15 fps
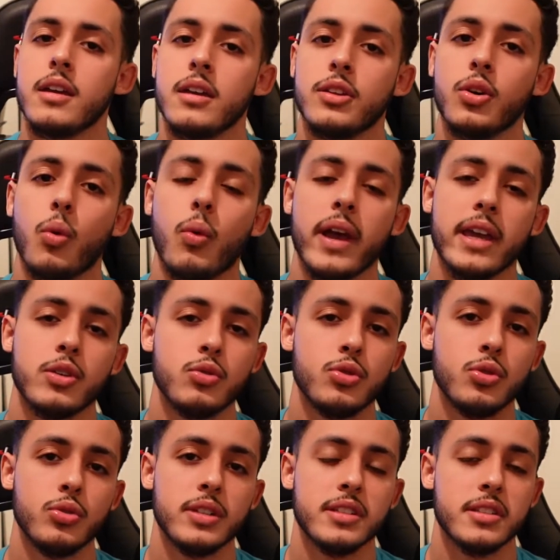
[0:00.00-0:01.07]
The way you
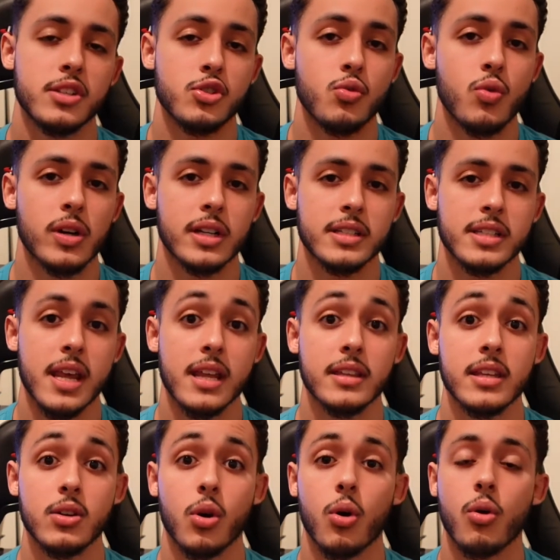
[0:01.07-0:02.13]
do this is you want to take
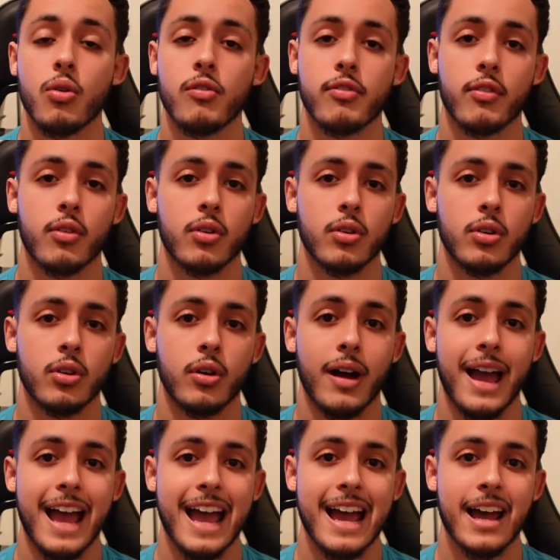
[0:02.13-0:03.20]
the overall
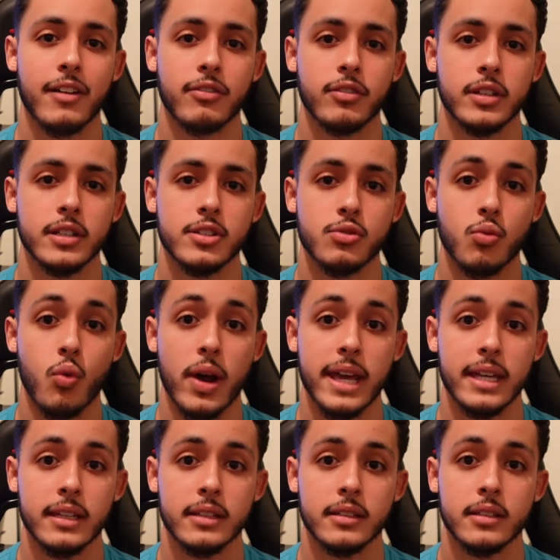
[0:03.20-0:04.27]
average
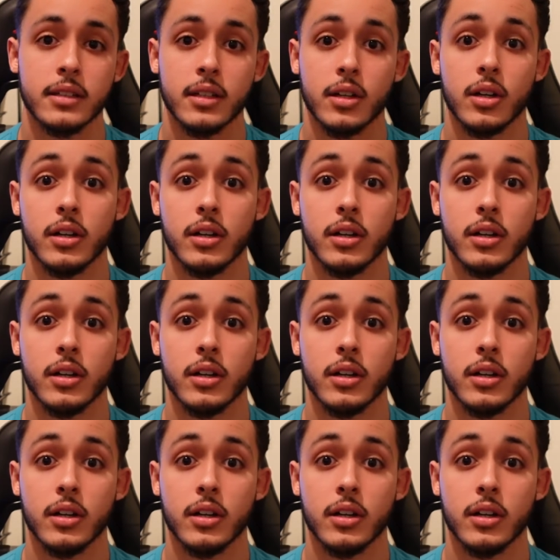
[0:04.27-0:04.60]
weigh-in